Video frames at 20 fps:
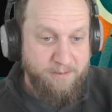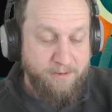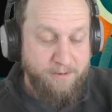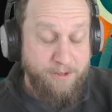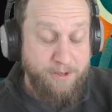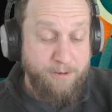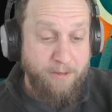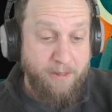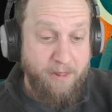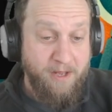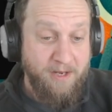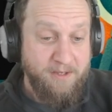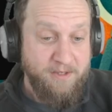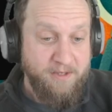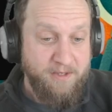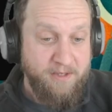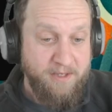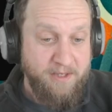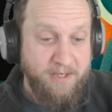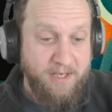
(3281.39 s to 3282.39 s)
new things
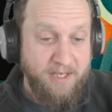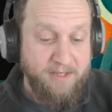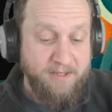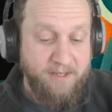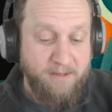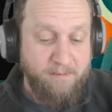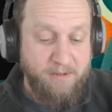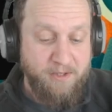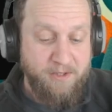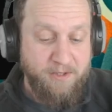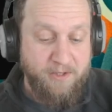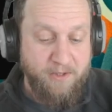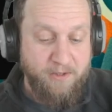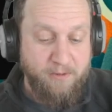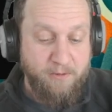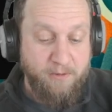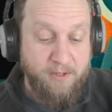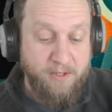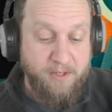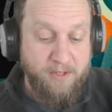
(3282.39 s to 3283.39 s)
in the next
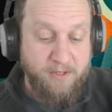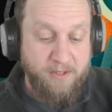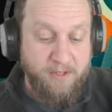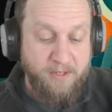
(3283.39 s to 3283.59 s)
episode.